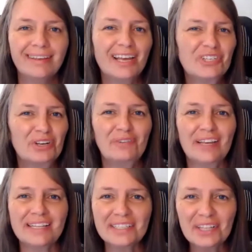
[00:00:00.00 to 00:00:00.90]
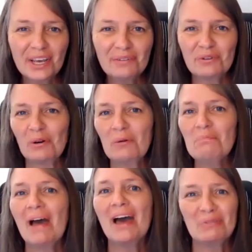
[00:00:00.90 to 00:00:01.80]
kitchen facelift or
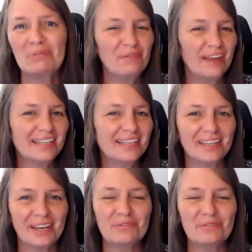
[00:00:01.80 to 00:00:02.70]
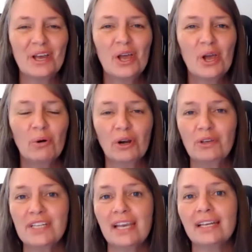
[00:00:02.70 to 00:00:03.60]
a bathroom facelift, or
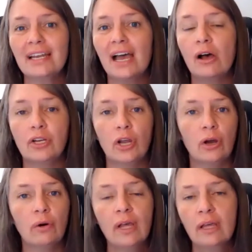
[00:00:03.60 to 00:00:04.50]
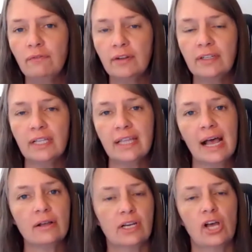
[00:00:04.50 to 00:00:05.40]
you've taken out, $50,000,
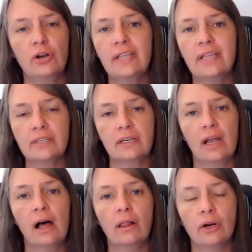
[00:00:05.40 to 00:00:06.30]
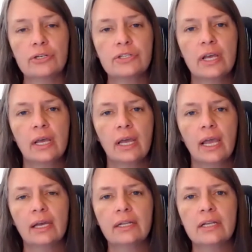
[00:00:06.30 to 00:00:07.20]
$100,000
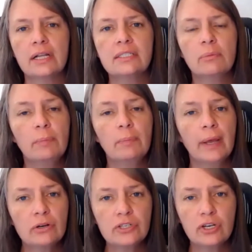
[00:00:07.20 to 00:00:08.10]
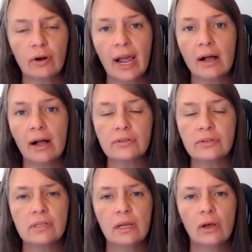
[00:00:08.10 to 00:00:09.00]
and done some repairs to your
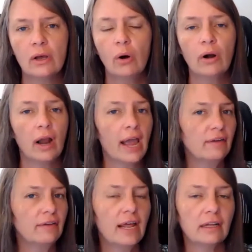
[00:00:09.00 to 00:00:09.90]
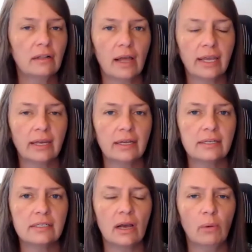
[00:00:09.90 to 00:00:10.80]
house. Or I even had a
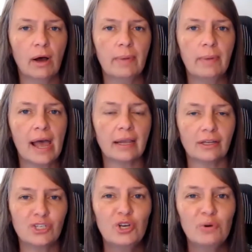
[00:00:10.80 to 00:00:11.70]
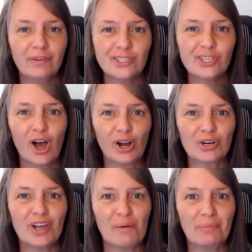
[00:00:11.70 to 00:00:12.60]
client a while back, 2 of his
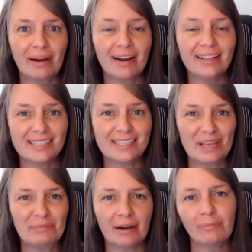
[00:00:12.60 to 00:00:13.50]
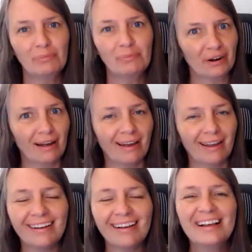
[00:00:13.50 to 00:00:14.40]
daughters got married the same year, poor
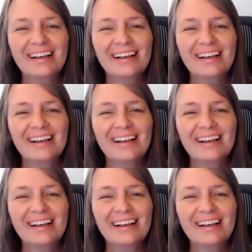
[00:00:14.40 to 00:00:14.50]
guy.